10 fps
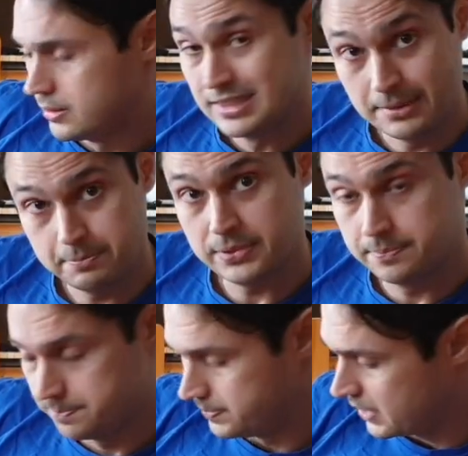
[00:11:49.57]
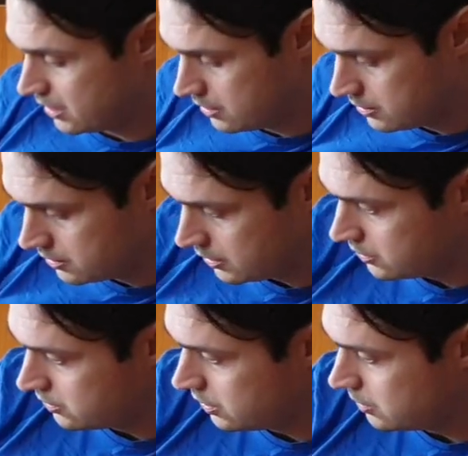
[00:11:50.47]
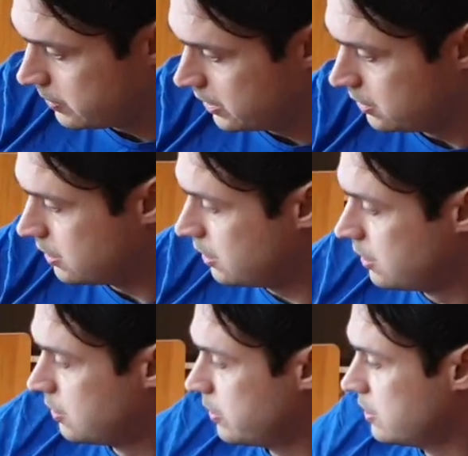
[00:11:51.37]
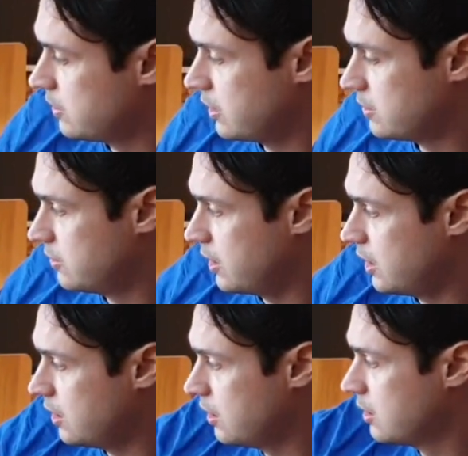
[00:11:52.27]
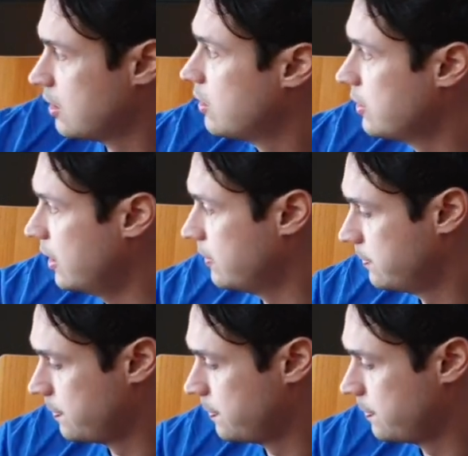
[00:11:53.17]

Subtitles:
Yep. And this is it, man. What else I can say? Oh yeah.